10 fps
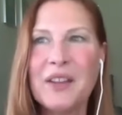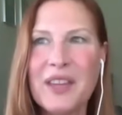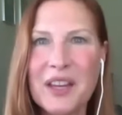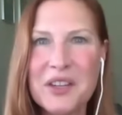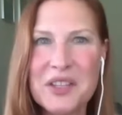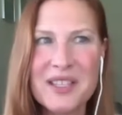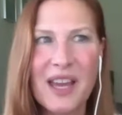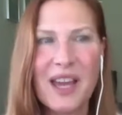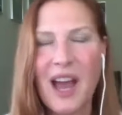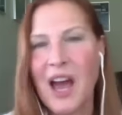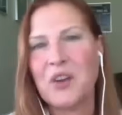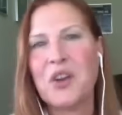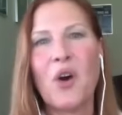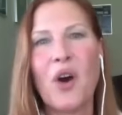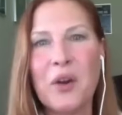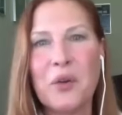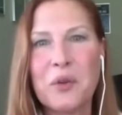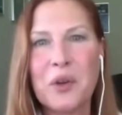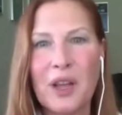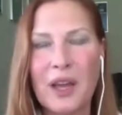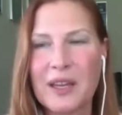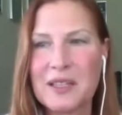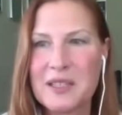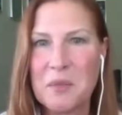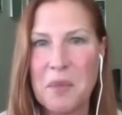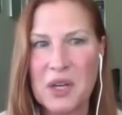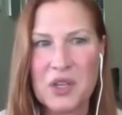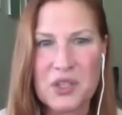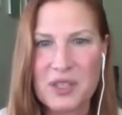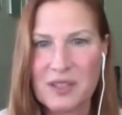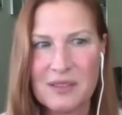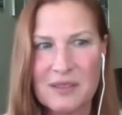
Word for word: at the end of the day, I don't know. I don't feel like it's diminished.